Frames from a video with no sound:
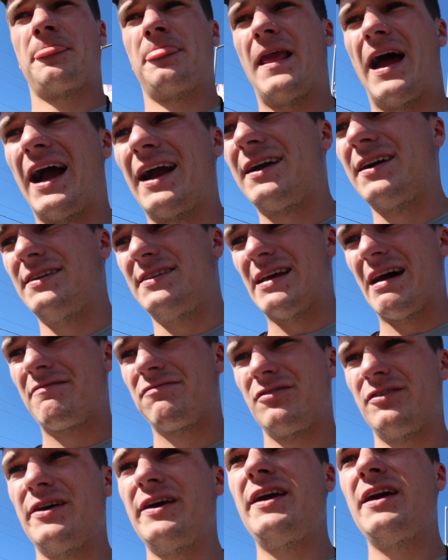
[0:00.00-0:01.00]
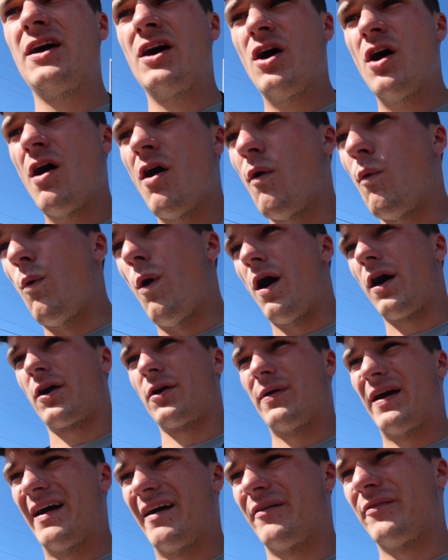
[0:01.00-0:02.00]
I could definitely walk
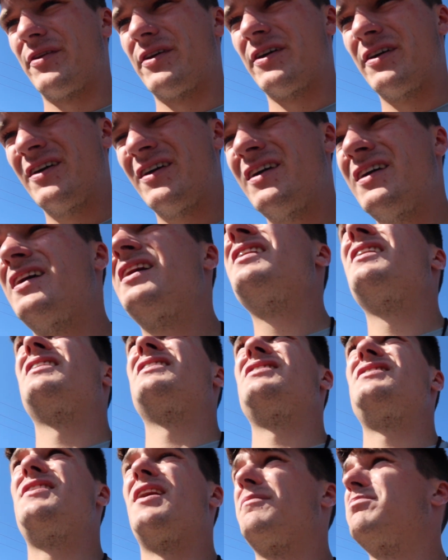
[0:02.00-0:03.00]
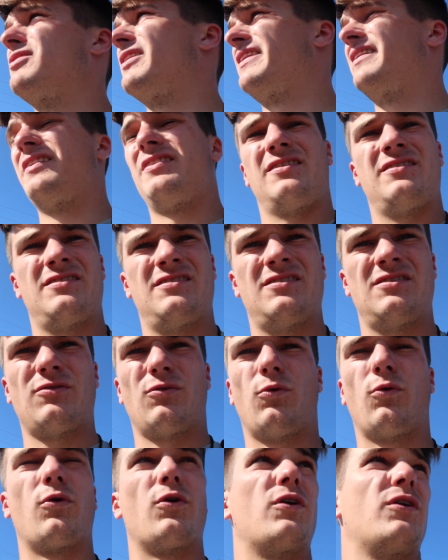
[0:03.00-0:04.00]
around Dublin
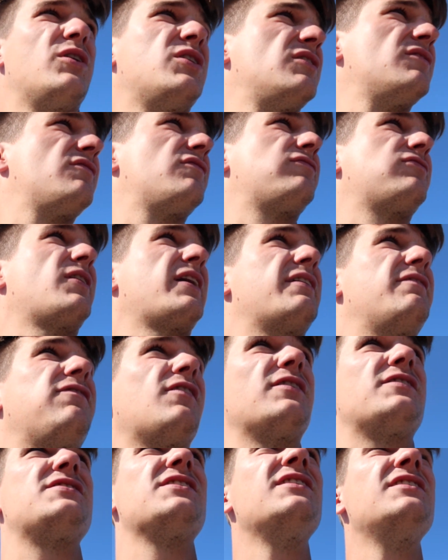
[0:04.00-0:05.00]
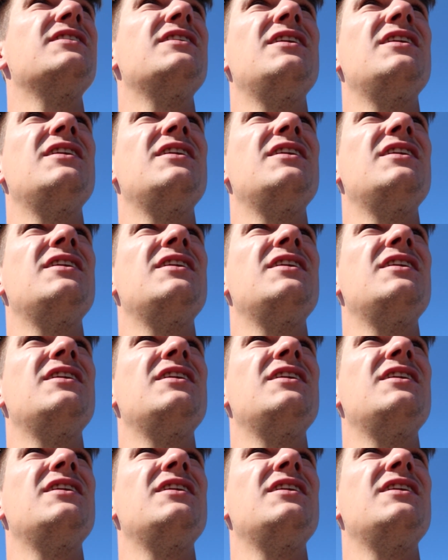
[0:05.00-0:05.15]
or Frankfurt